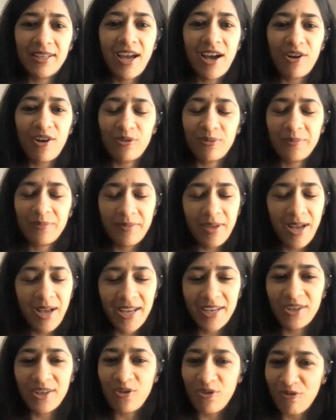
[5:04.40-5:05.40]
Now,
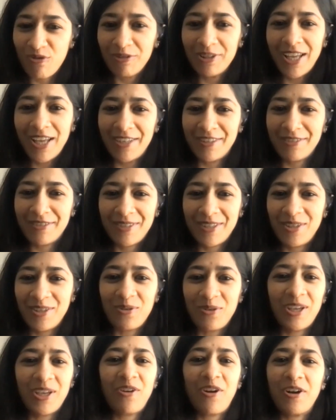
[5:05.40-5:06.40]
I know that
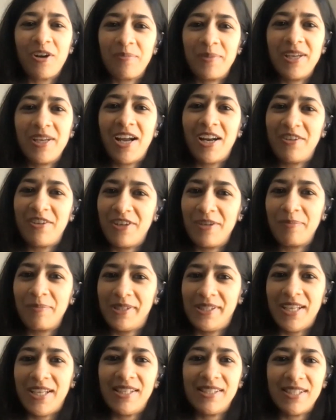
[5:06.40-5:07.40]
you cannot be
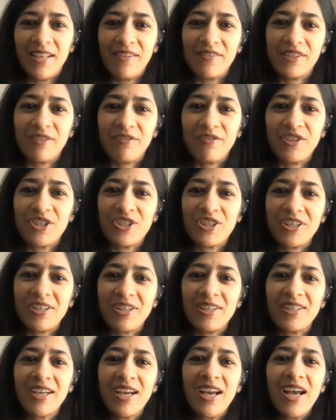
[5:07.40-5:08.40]
100%
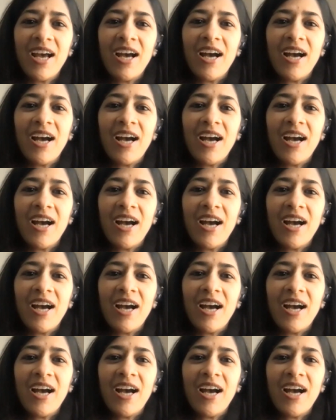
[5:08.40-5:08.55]
self-sufficient,